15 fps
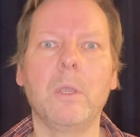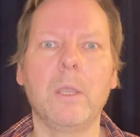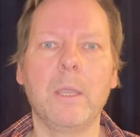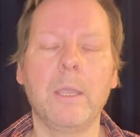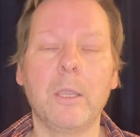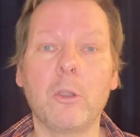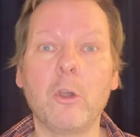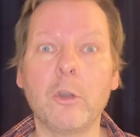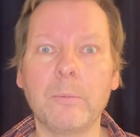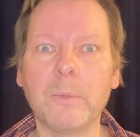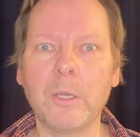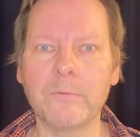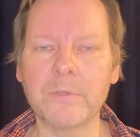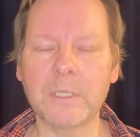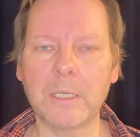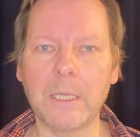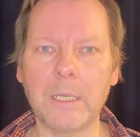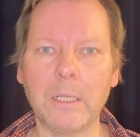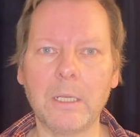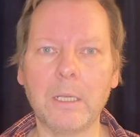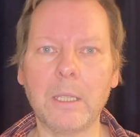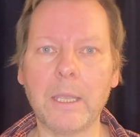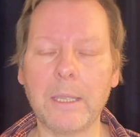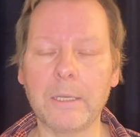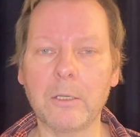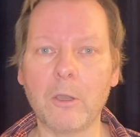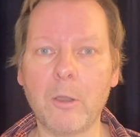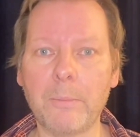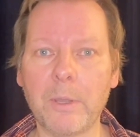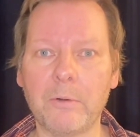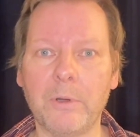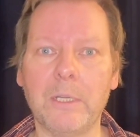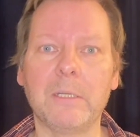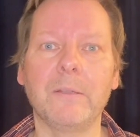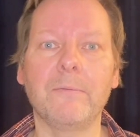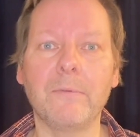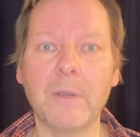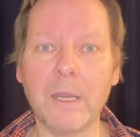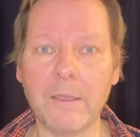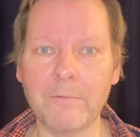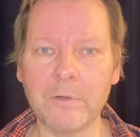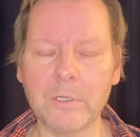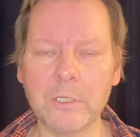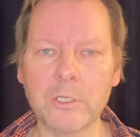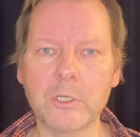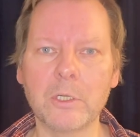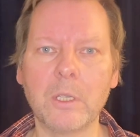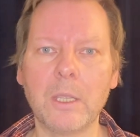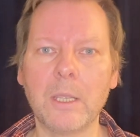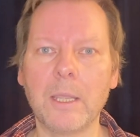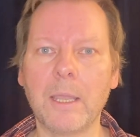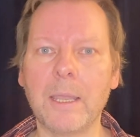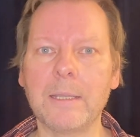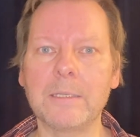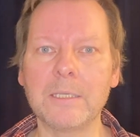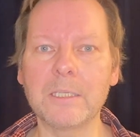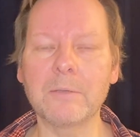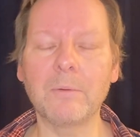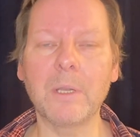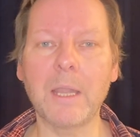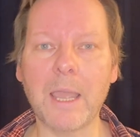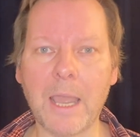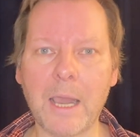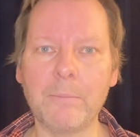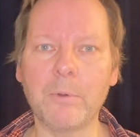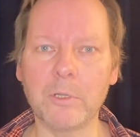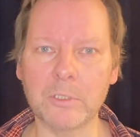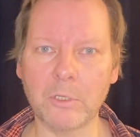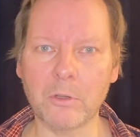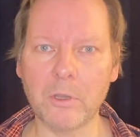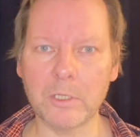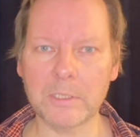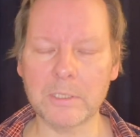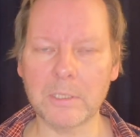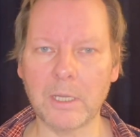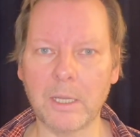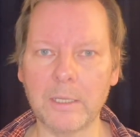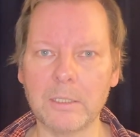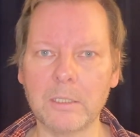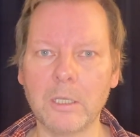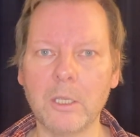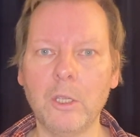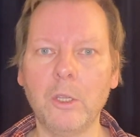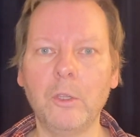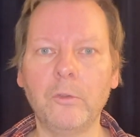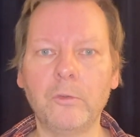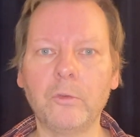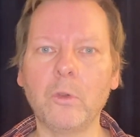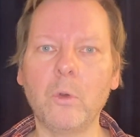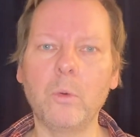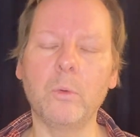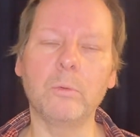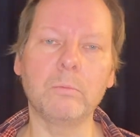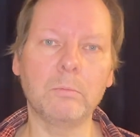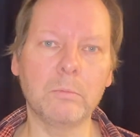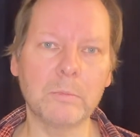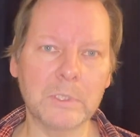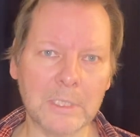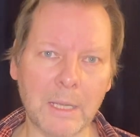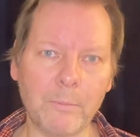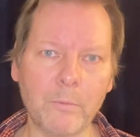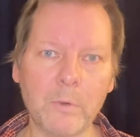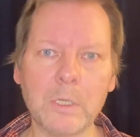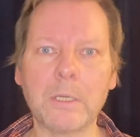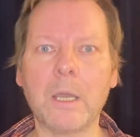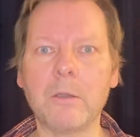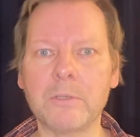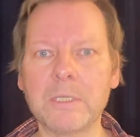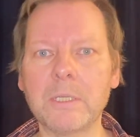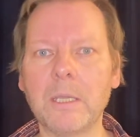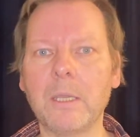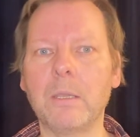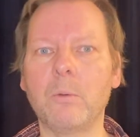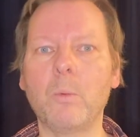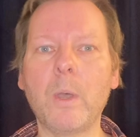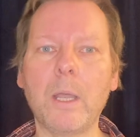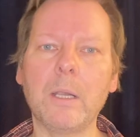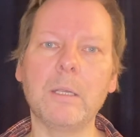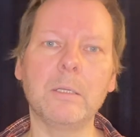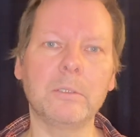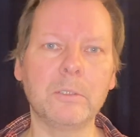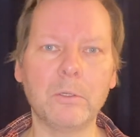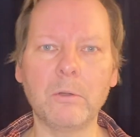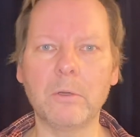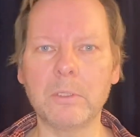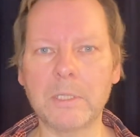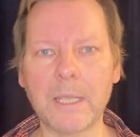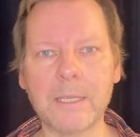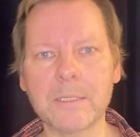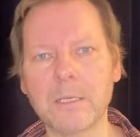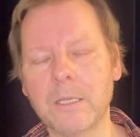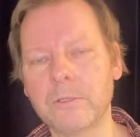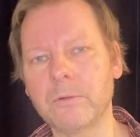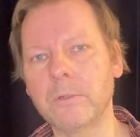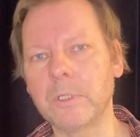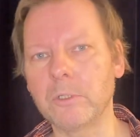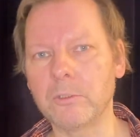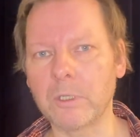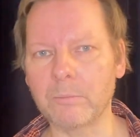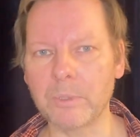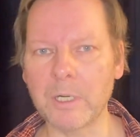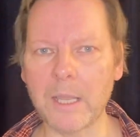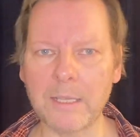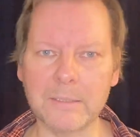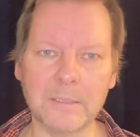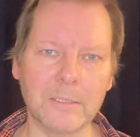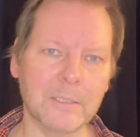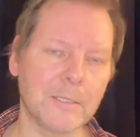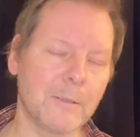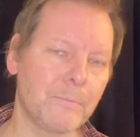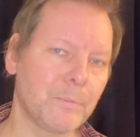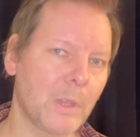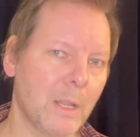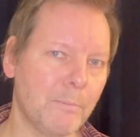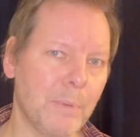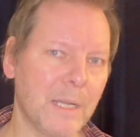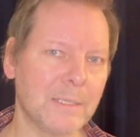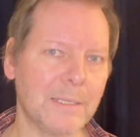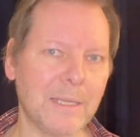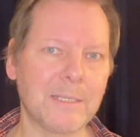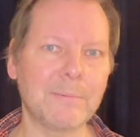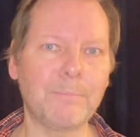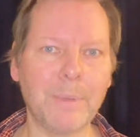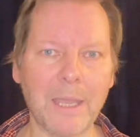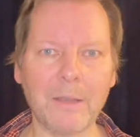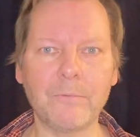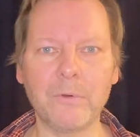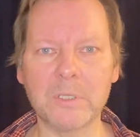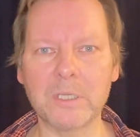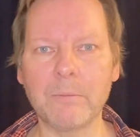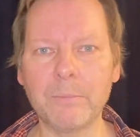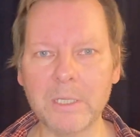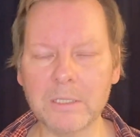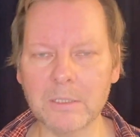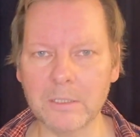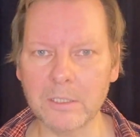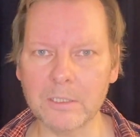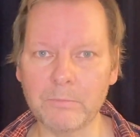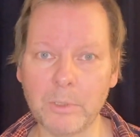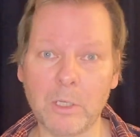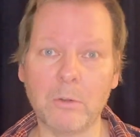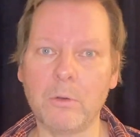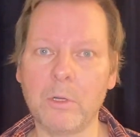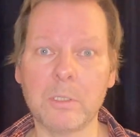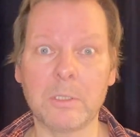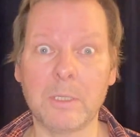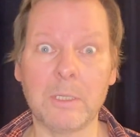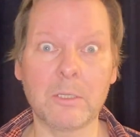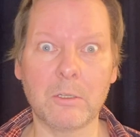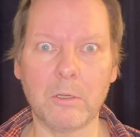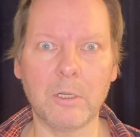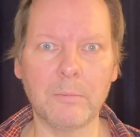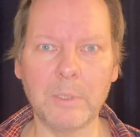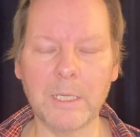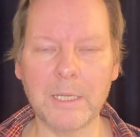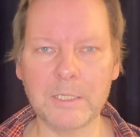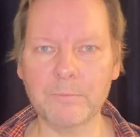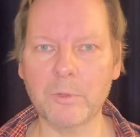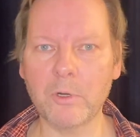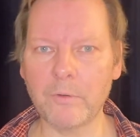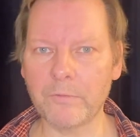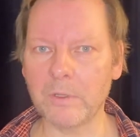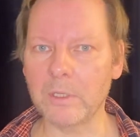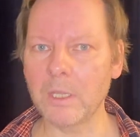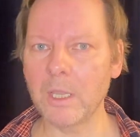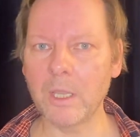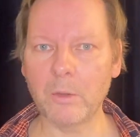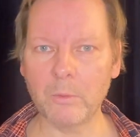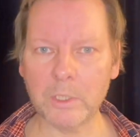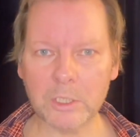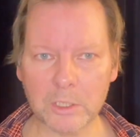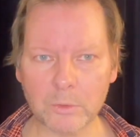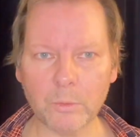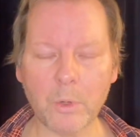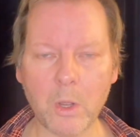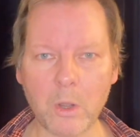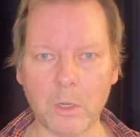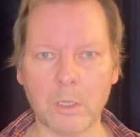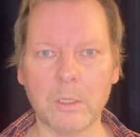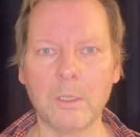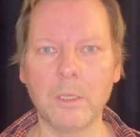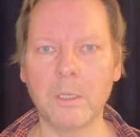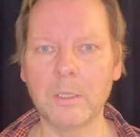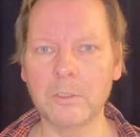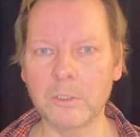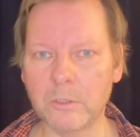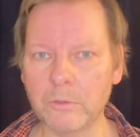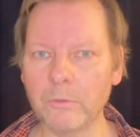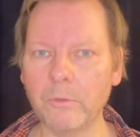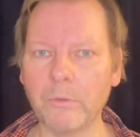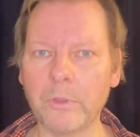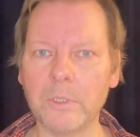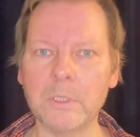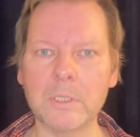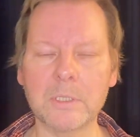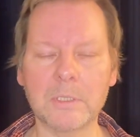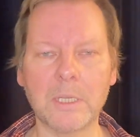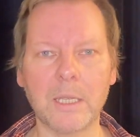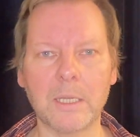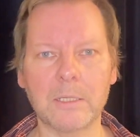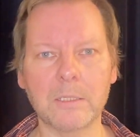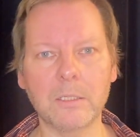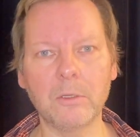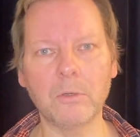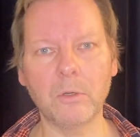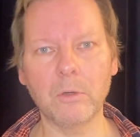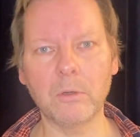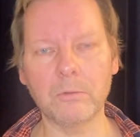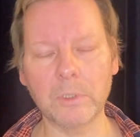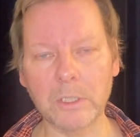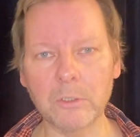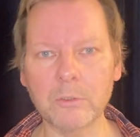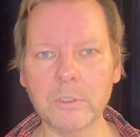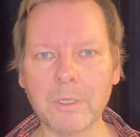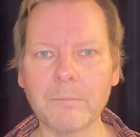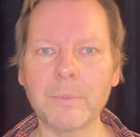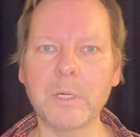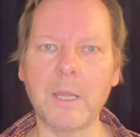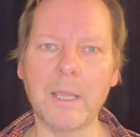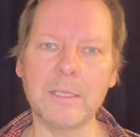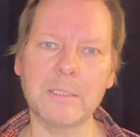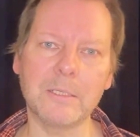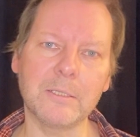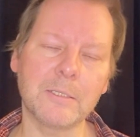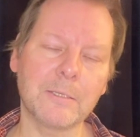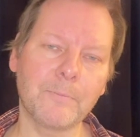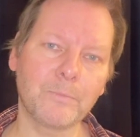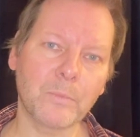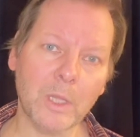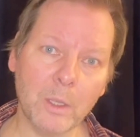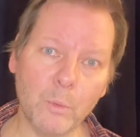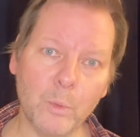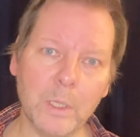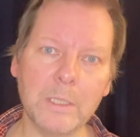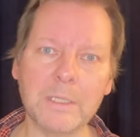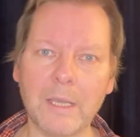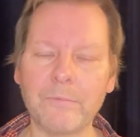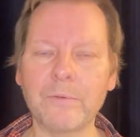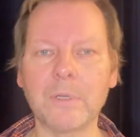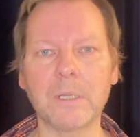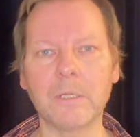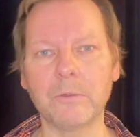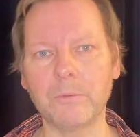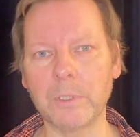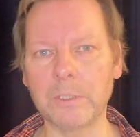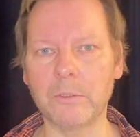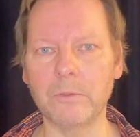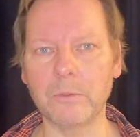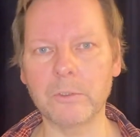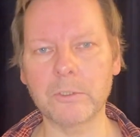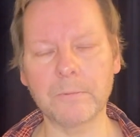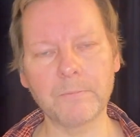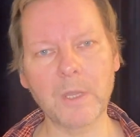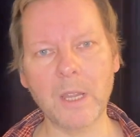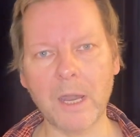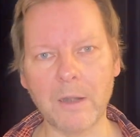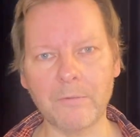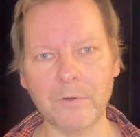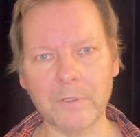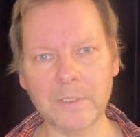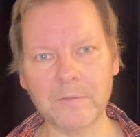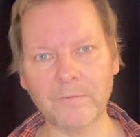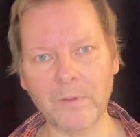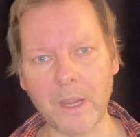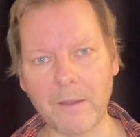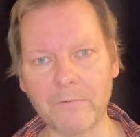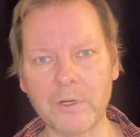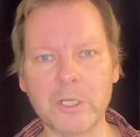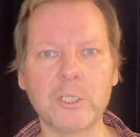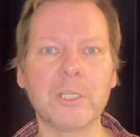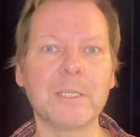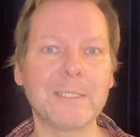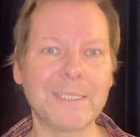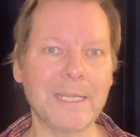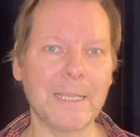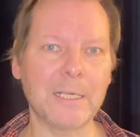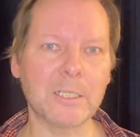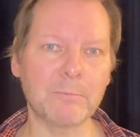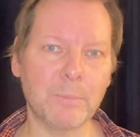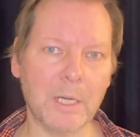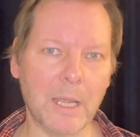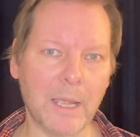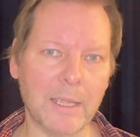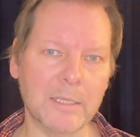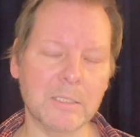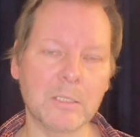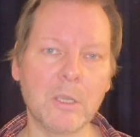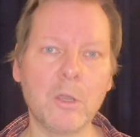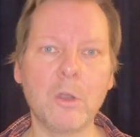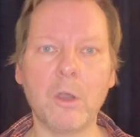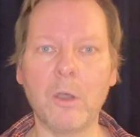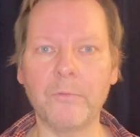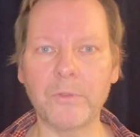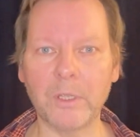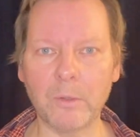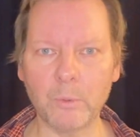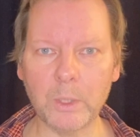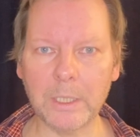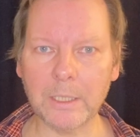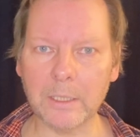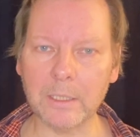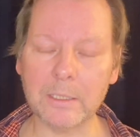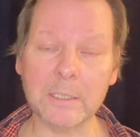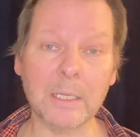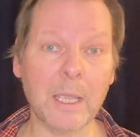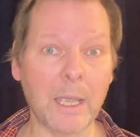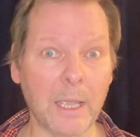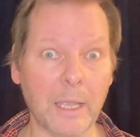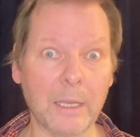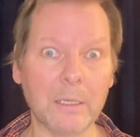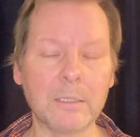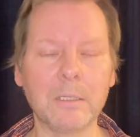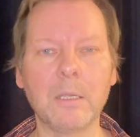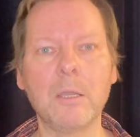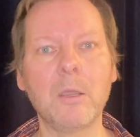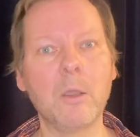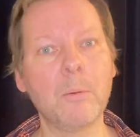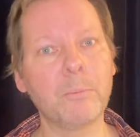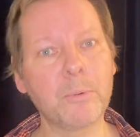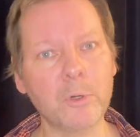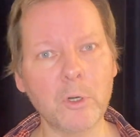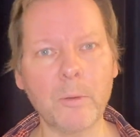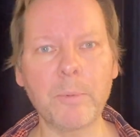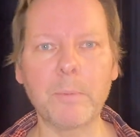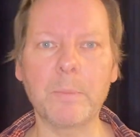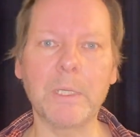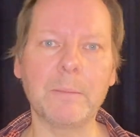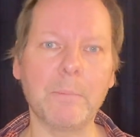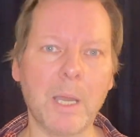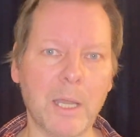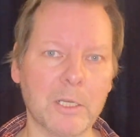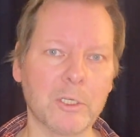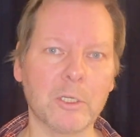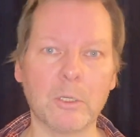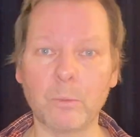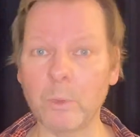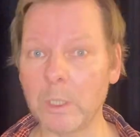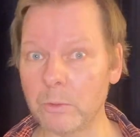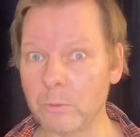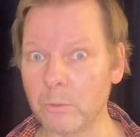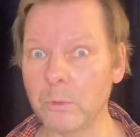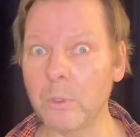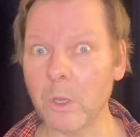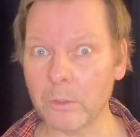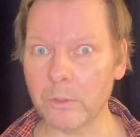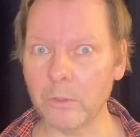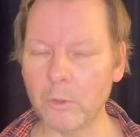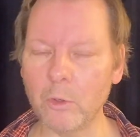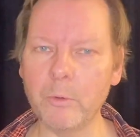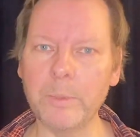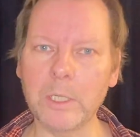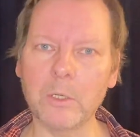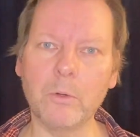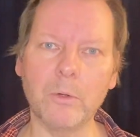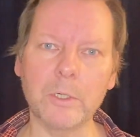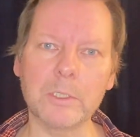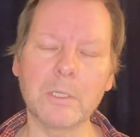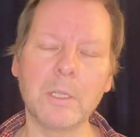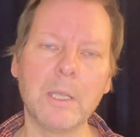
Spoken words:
economy of scale and operative leverage, and this will help on the cost side. So some will now say, well, Tesla is reducing prices, but that's bad for their business because it's going to be less profit, which is wrong. The truth is that, reducing prices will definitely reduce average sales price of their vehicles and probably margin. We do not know because